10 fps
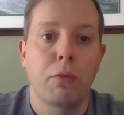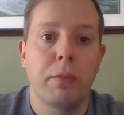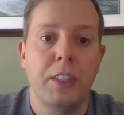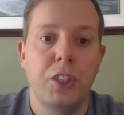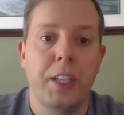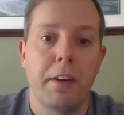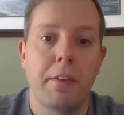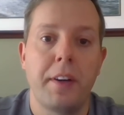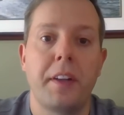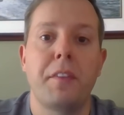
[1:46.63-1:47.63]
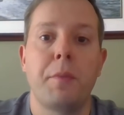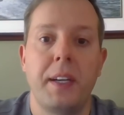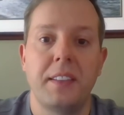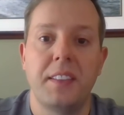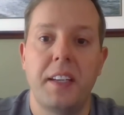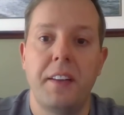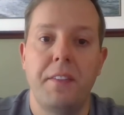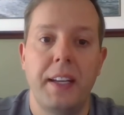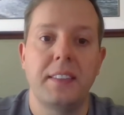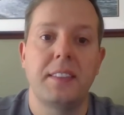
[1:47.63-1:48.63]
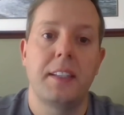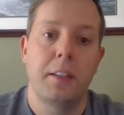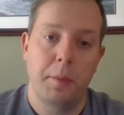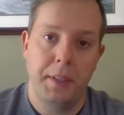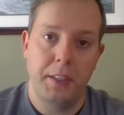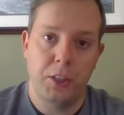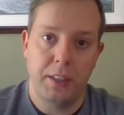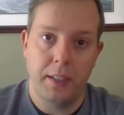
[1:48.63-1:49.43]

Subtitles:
regenerative medicine advanced therapy